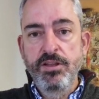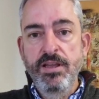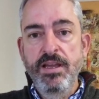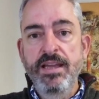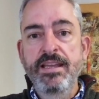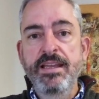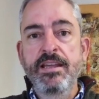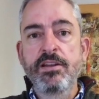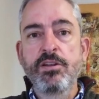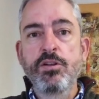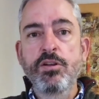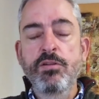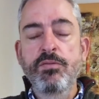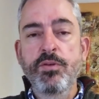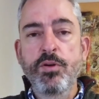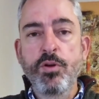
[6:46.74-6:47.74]
again,
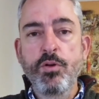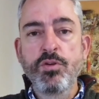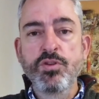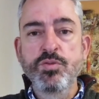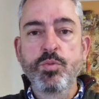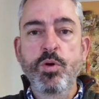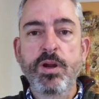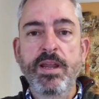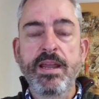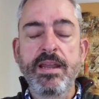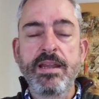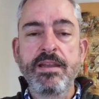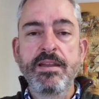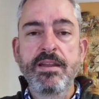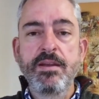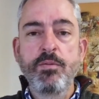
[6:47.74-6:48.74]
look for who is
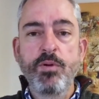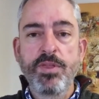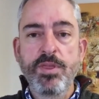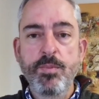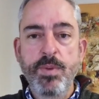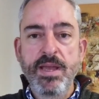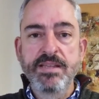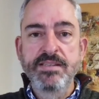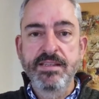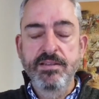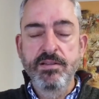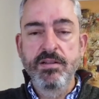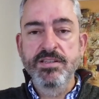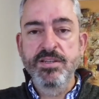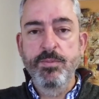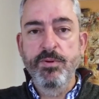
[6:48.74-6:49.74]
working with the best
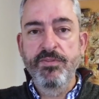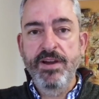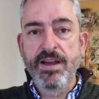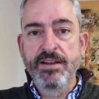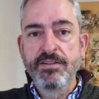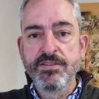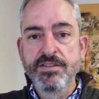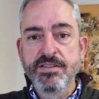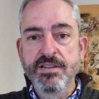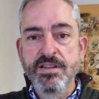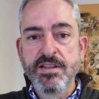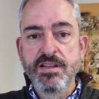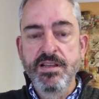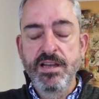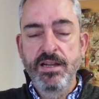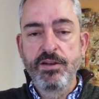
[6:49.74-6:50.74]
technology providers
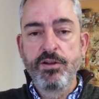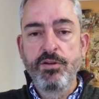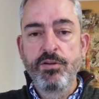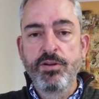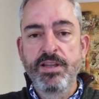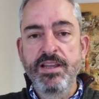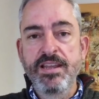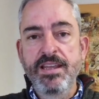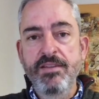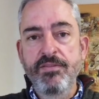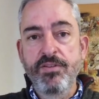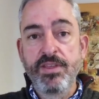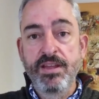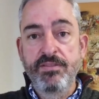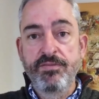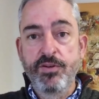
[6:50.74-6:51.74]
and who can give you
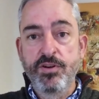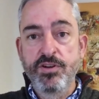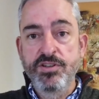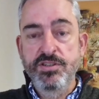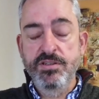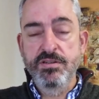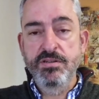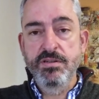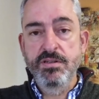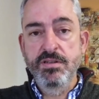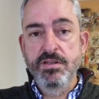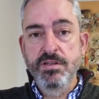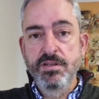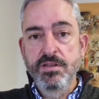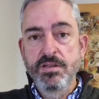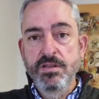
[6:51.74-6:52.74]
that first.
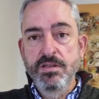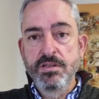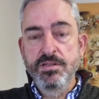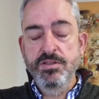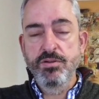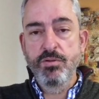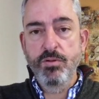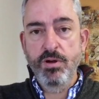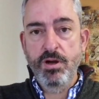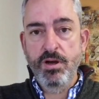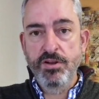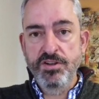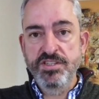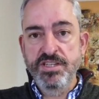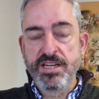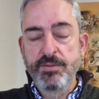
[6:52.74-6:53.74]
So
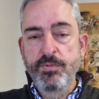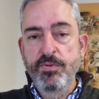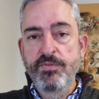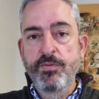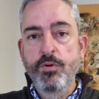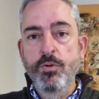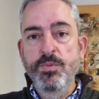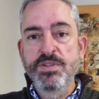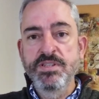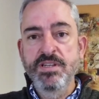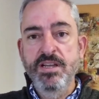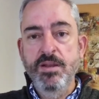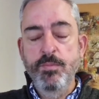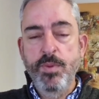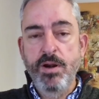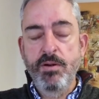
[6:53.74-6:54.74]
understanding performance and
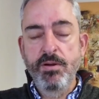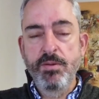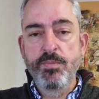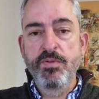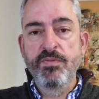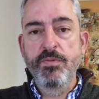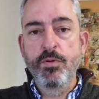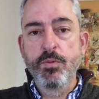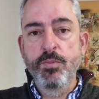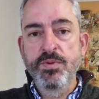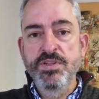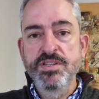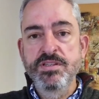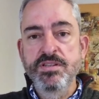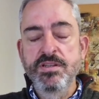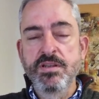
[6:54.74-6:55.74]
comparing
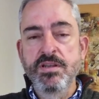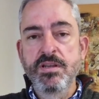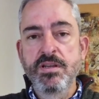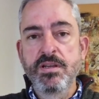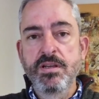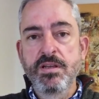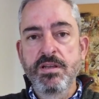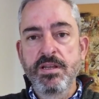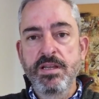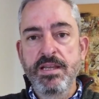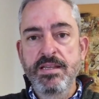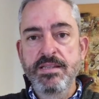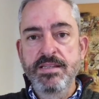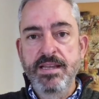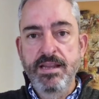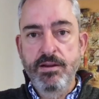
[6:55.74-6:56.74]
performance
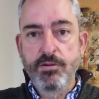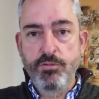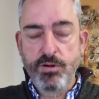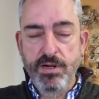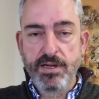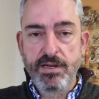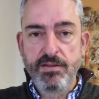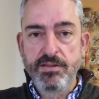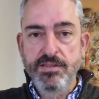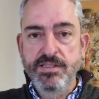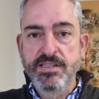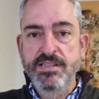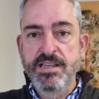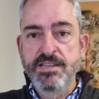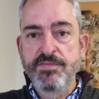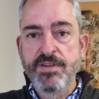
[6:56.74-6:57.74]
is a critical
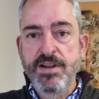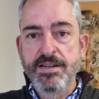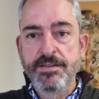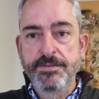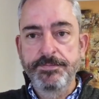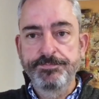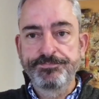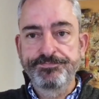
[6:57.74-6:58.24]
success factor.